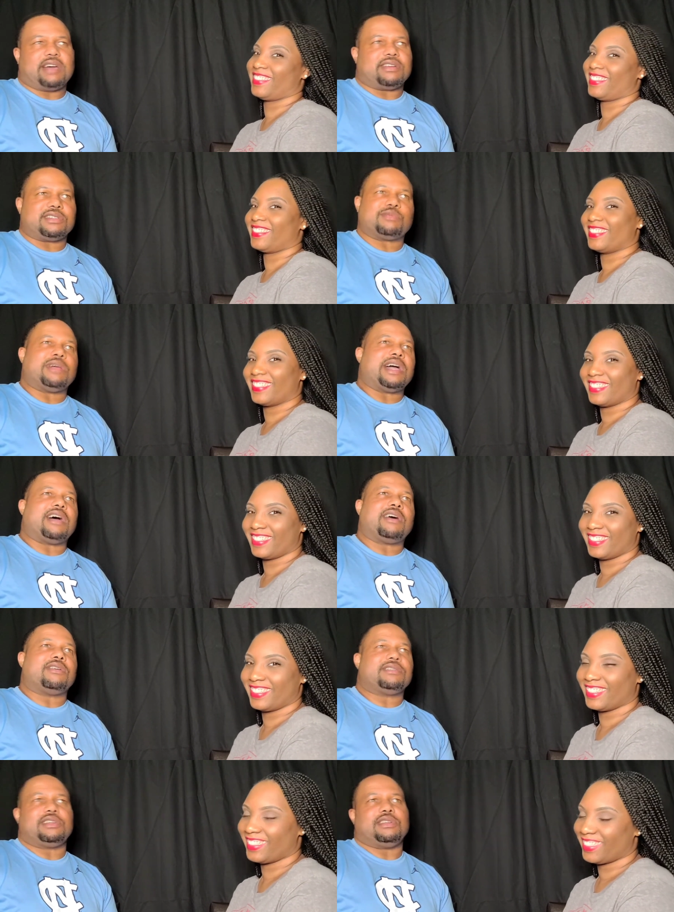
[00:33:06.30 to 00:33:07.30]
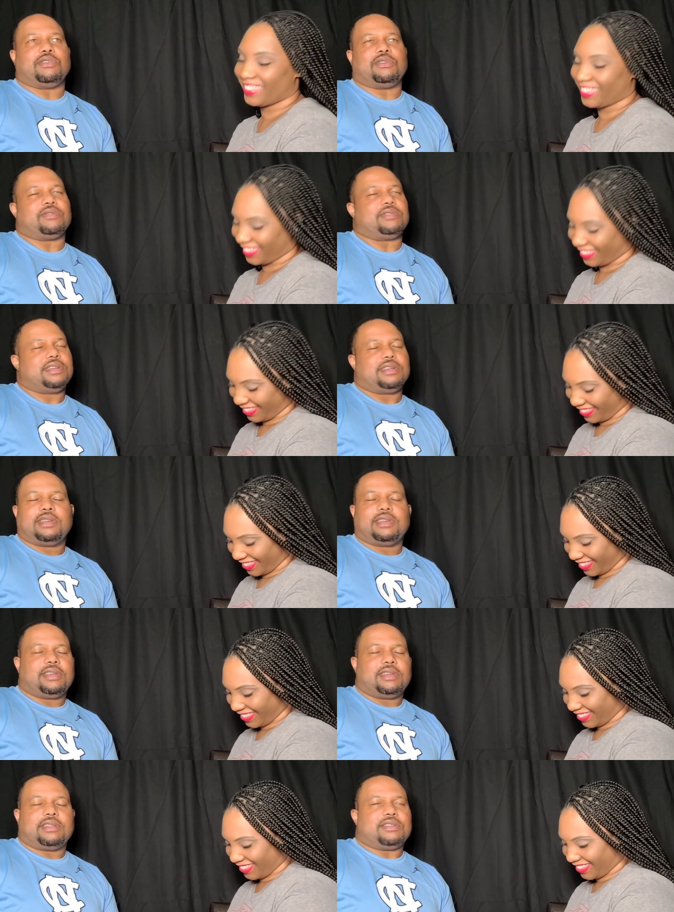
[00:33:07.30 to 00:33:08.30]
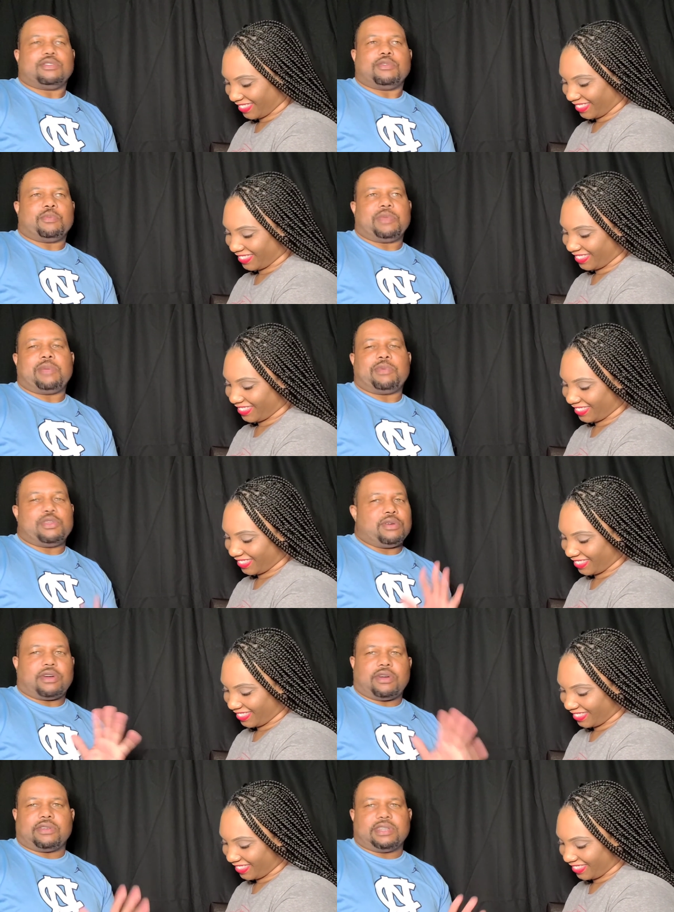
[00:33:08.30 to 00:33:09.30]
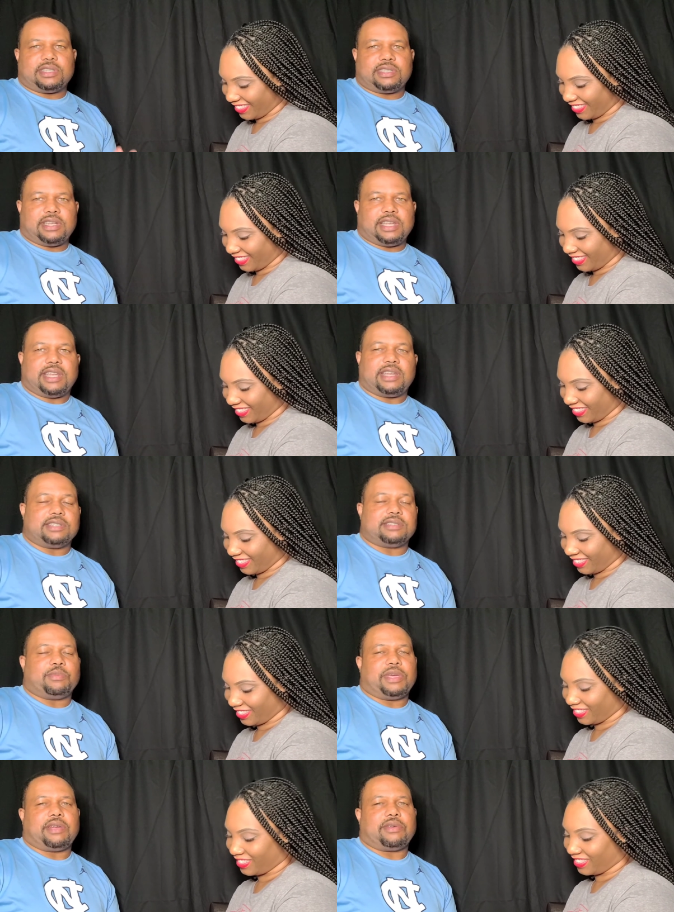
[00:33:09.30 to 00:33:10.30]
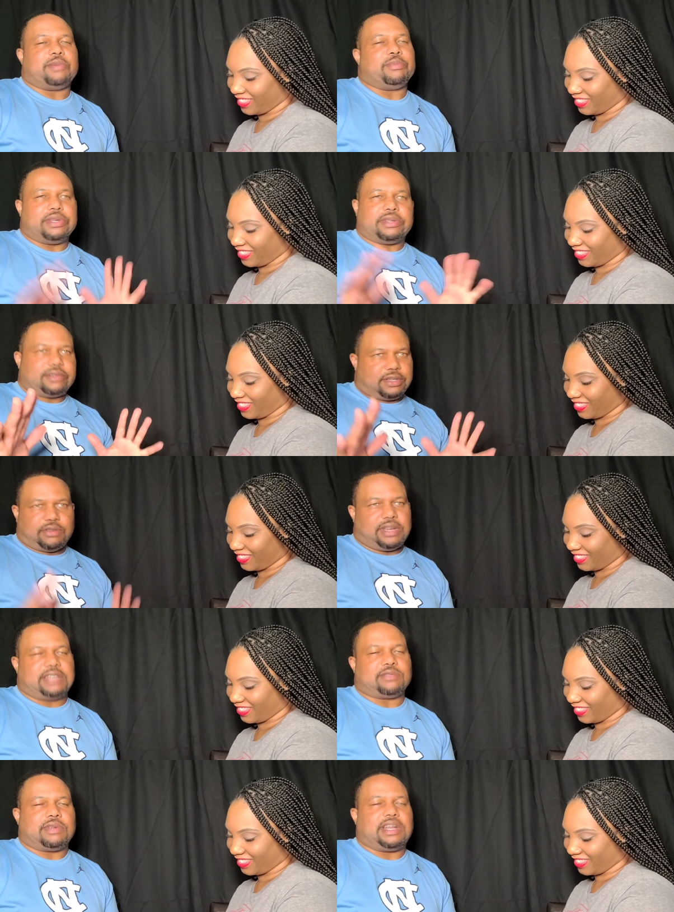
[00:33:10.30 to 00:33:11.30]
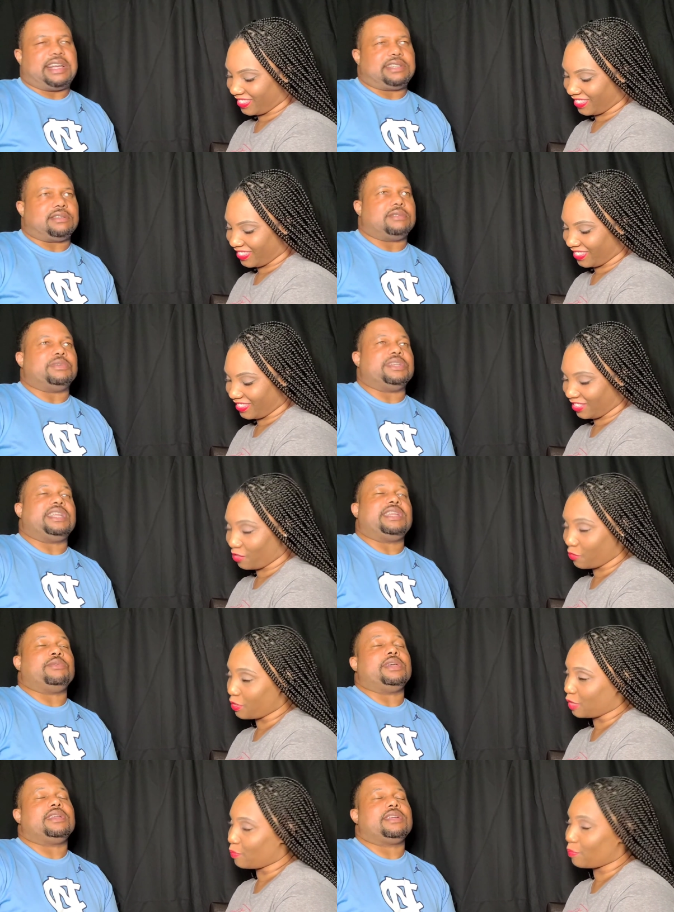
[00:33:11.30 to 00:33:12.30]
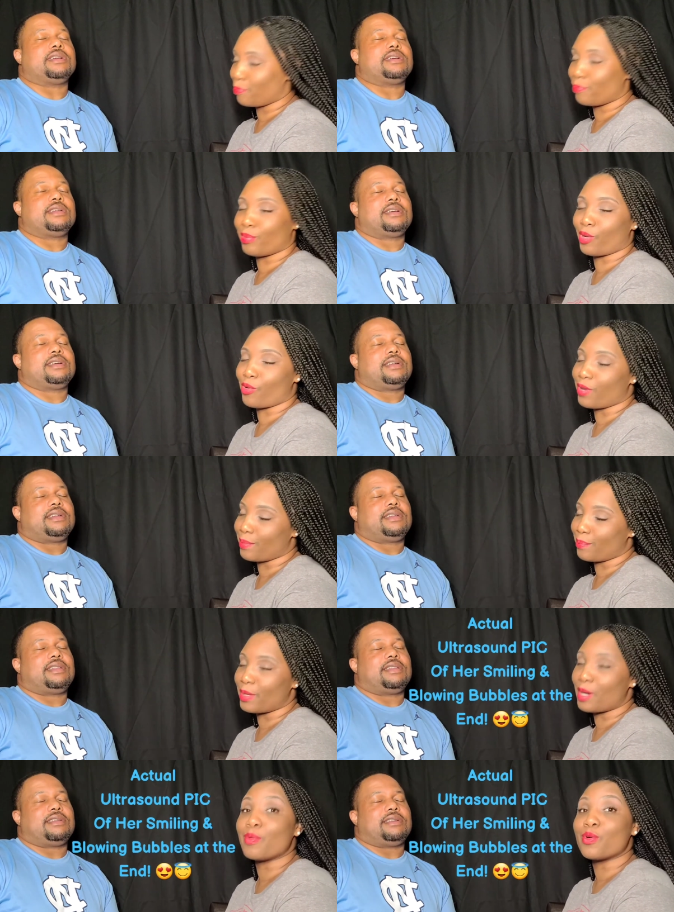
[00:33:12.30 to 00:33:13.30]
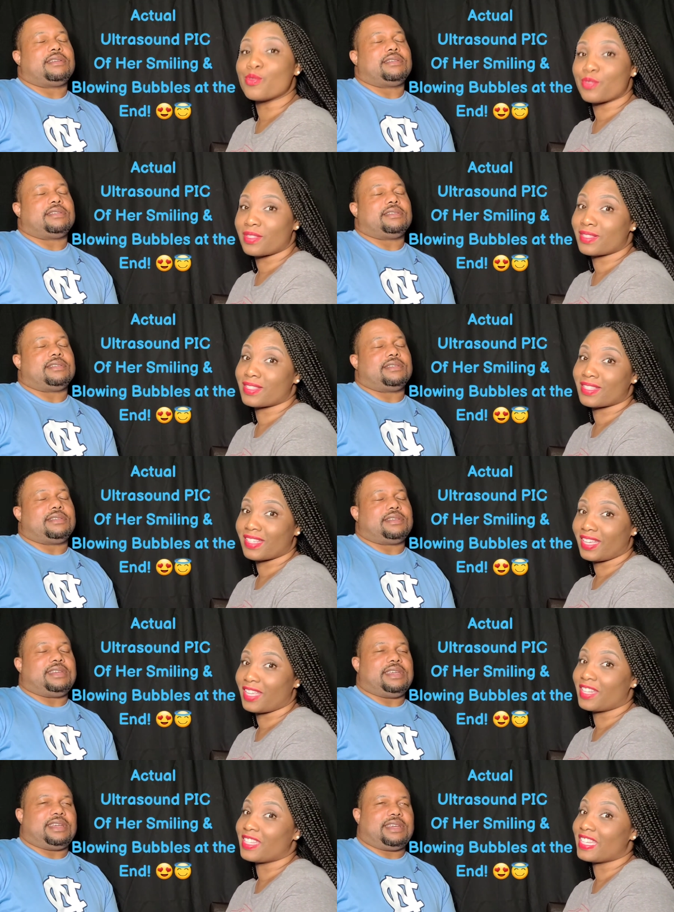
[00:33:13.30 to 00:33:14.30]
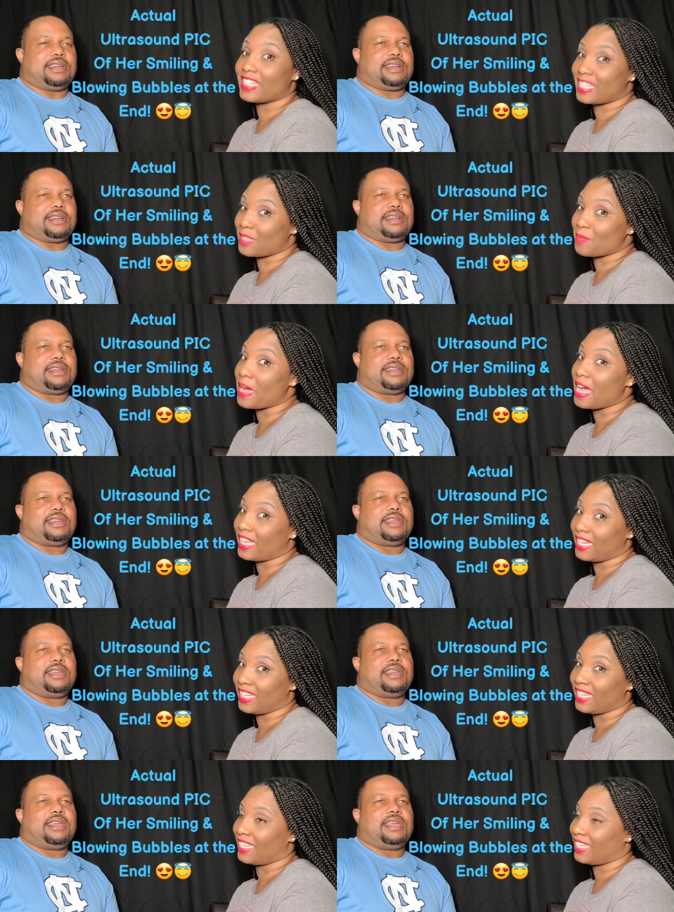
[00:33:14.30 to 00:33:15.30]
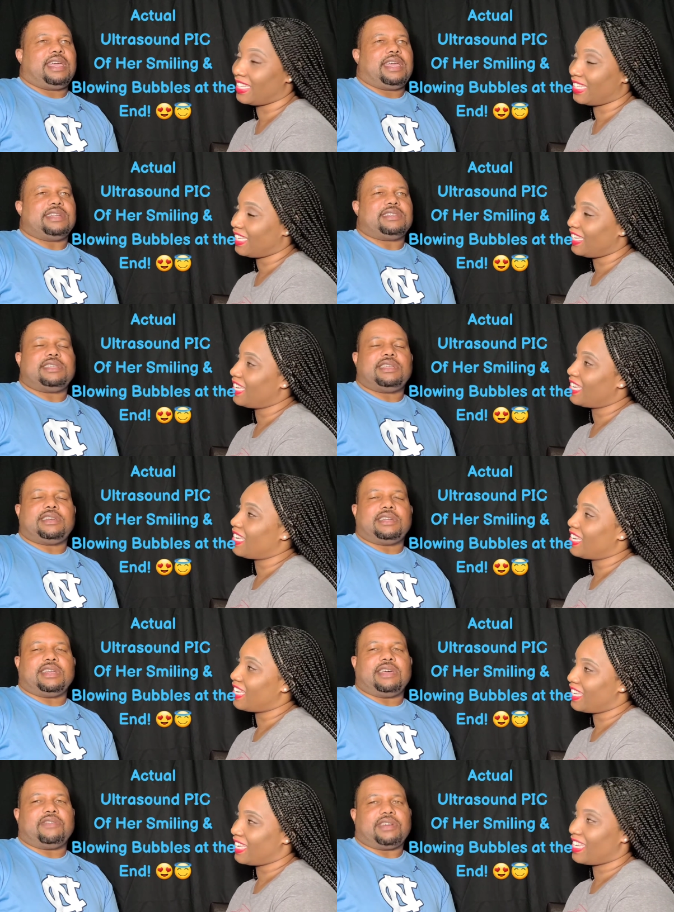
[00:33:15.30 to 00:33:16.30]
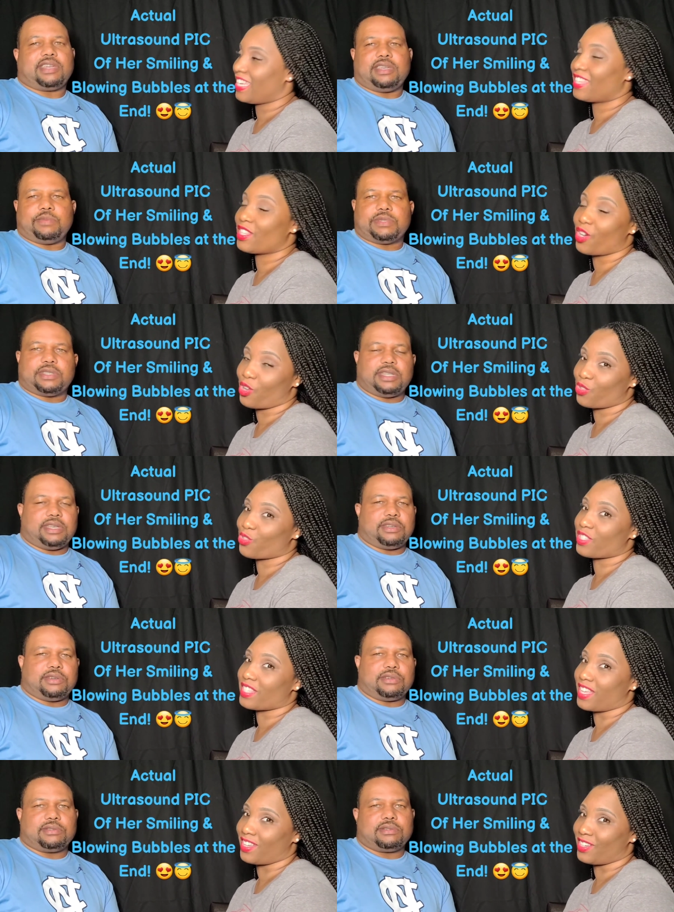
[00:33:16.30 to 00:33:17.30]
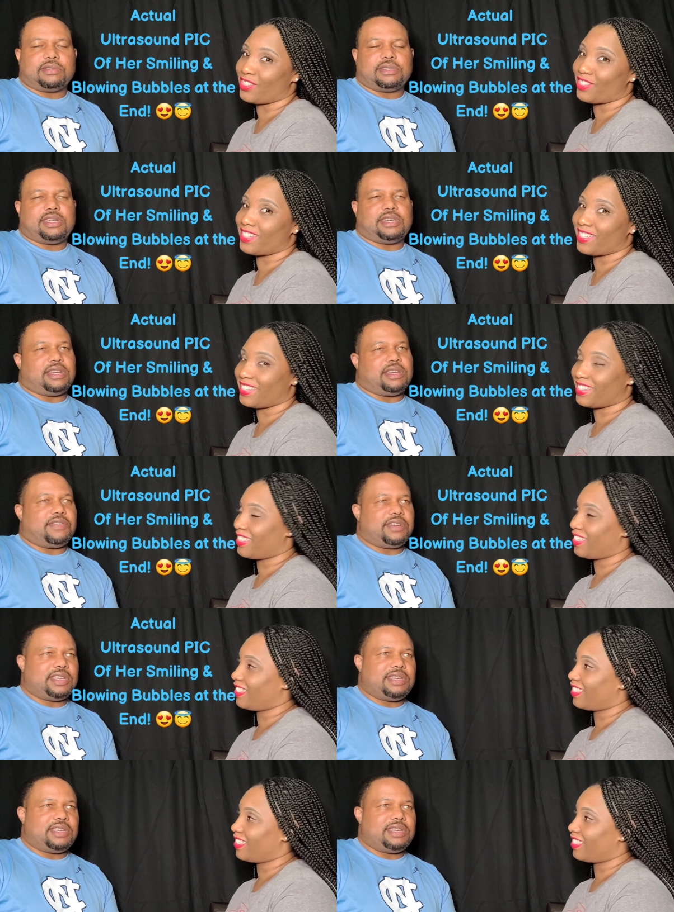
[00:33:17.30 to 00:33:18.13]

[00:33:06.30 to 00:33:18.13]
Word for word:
Speaker 1: out a smile. You know, you know, maybe you would only see that as a parent, but you know, that's what I saw. But anyway, was
Speaker 2: blowing bubbles and smiling.
Speaker 1: And she could never keep still. She could never